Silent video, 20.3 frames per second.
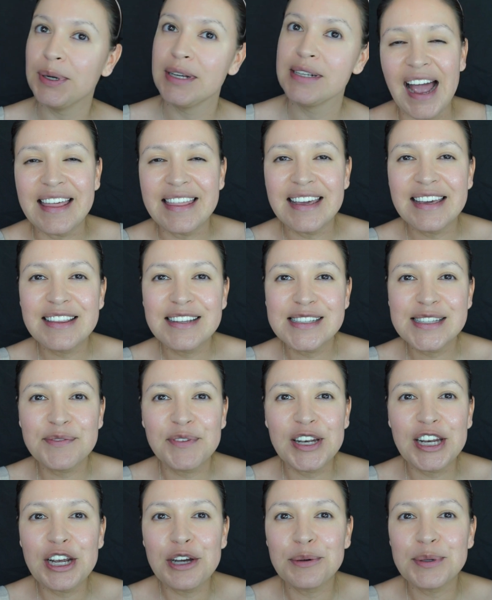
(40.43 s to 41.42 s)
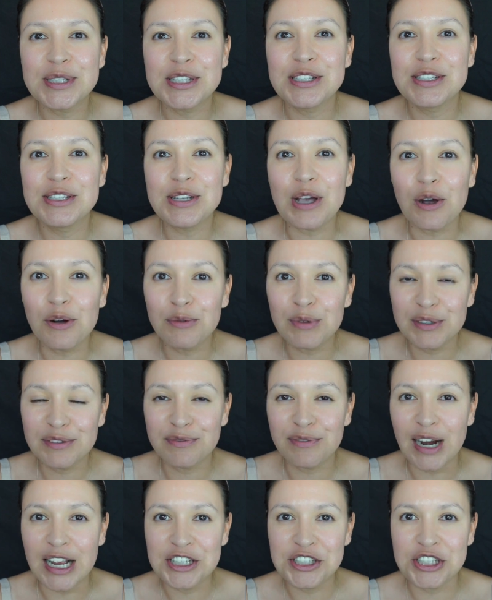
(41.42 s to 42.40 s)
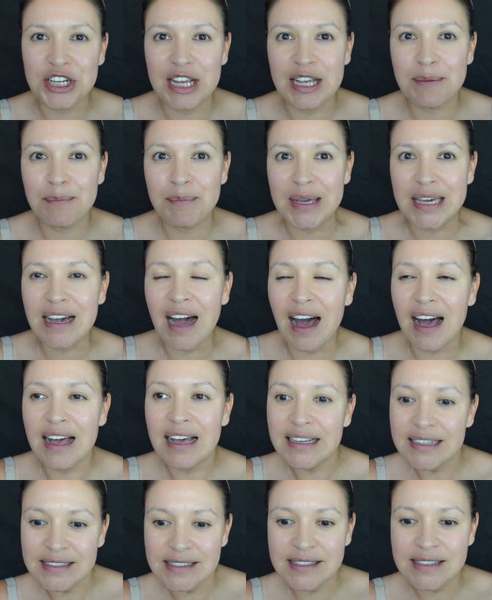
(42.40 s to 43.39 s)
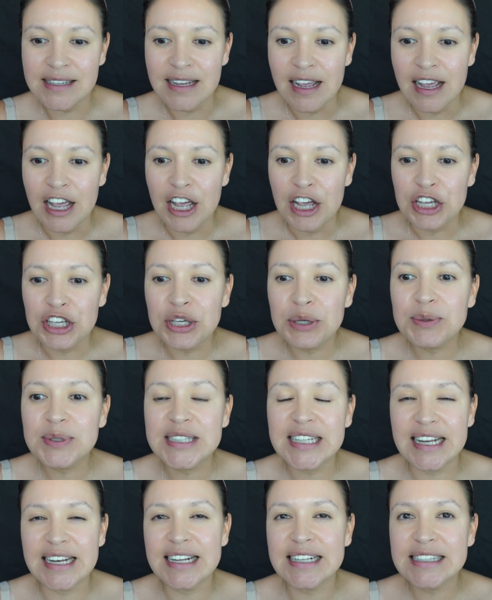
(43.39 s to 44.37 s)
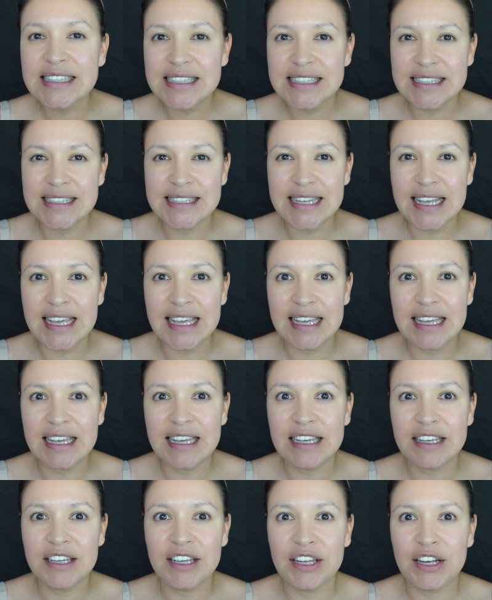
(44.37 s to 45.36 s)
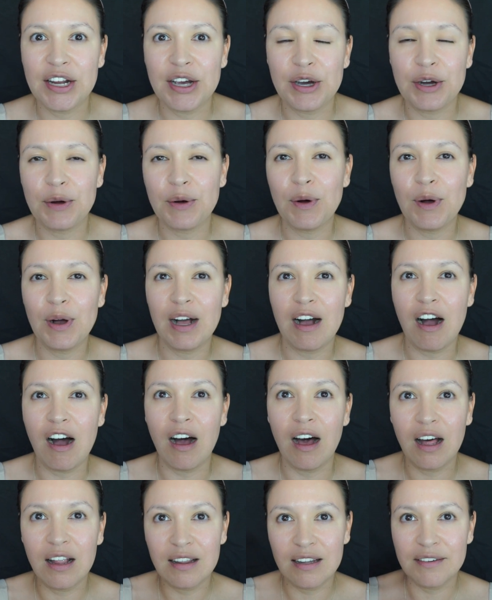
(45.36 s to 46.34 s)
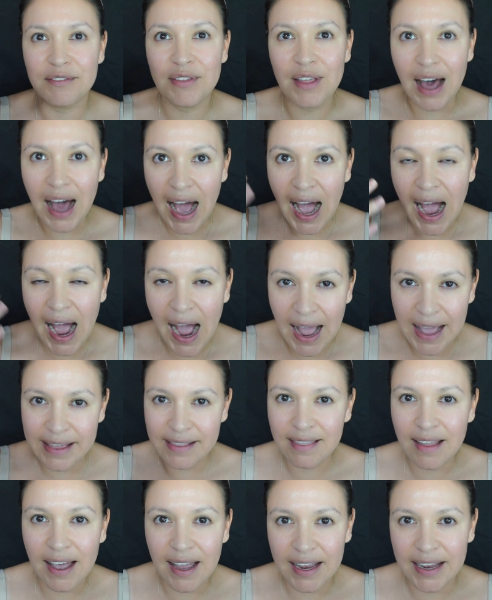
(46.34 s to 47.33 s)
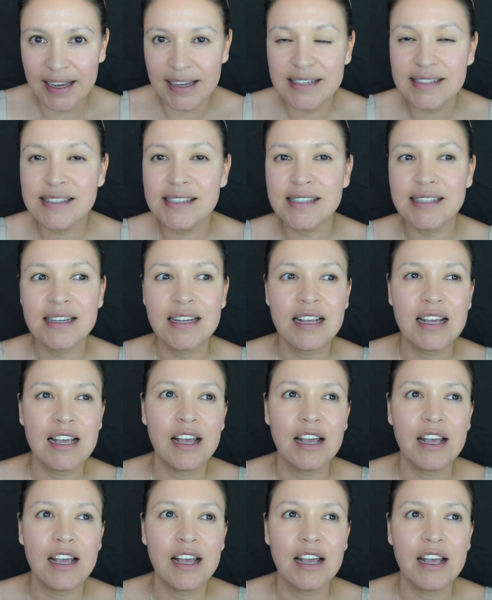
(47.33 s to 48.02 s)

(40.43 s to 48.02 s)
I think this video was so refreshing because you didn't see, you know, all of the highlight.